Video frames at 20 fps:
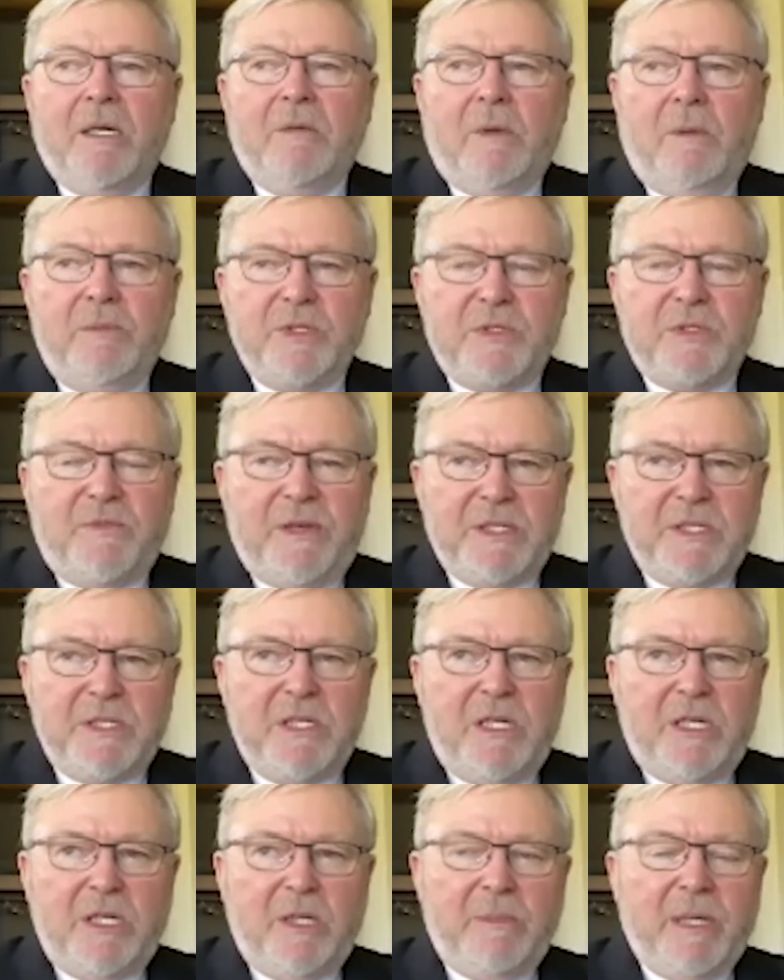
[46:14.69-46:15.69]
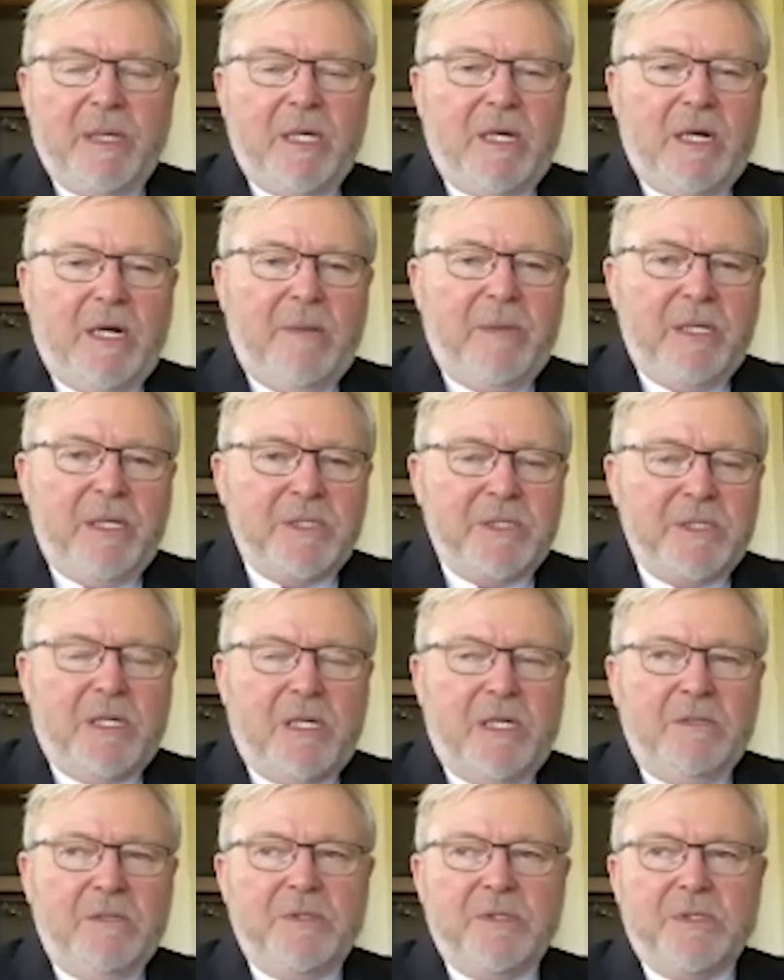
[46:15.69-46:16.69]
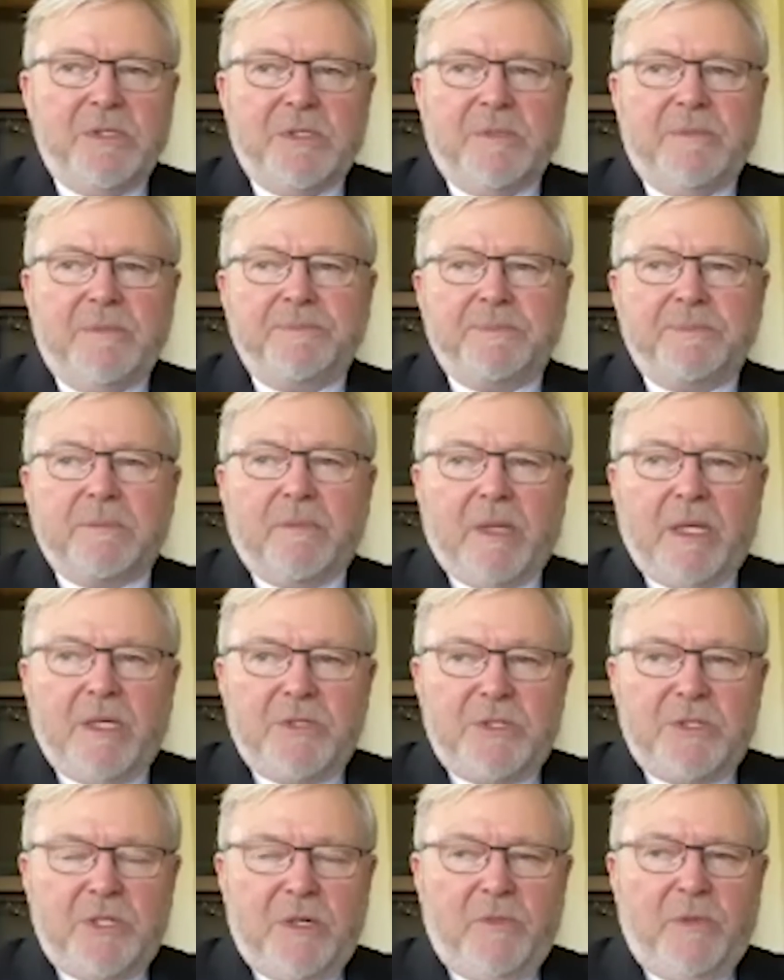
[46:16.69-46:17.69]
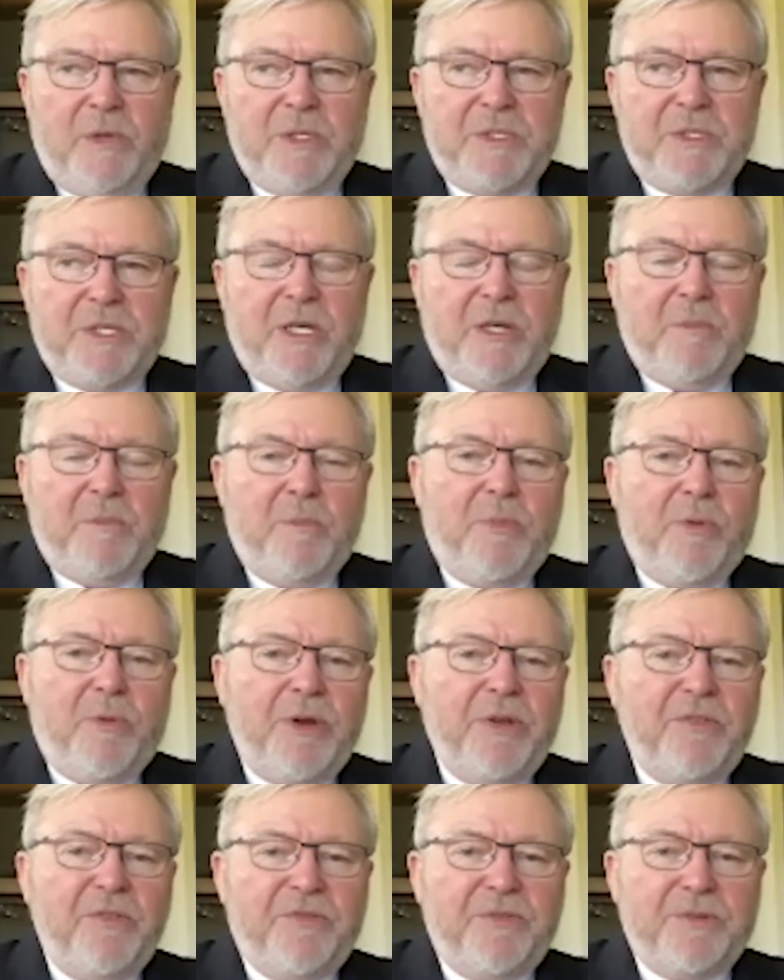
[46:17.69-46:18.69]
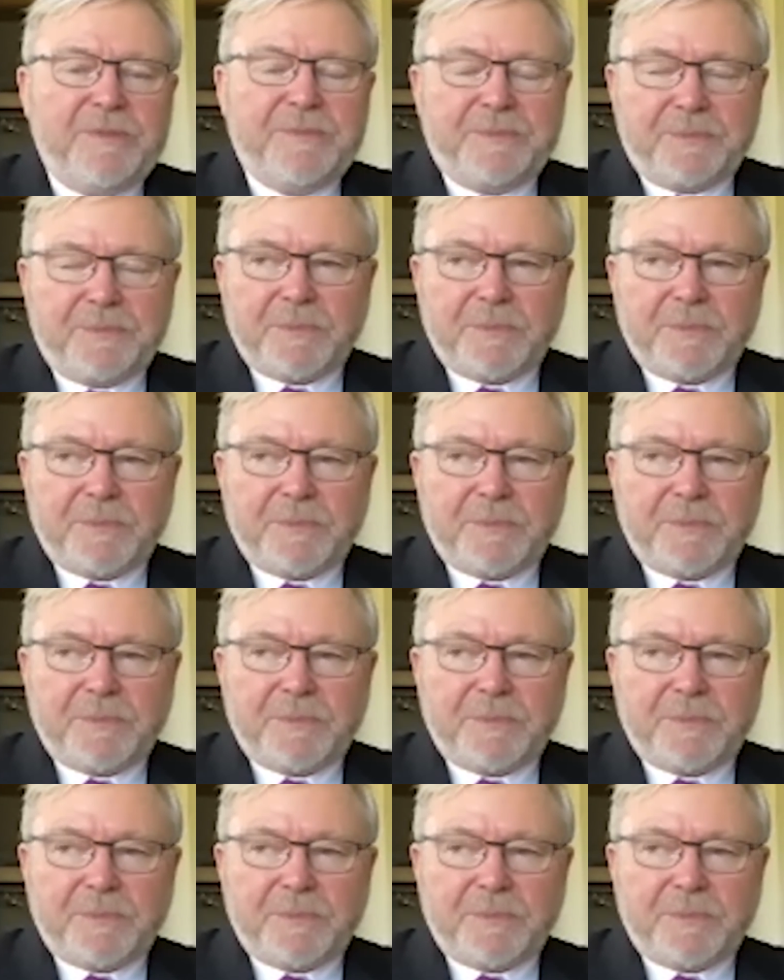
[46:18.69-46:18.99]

What was fascinating about Abe-san's, shall we say, brief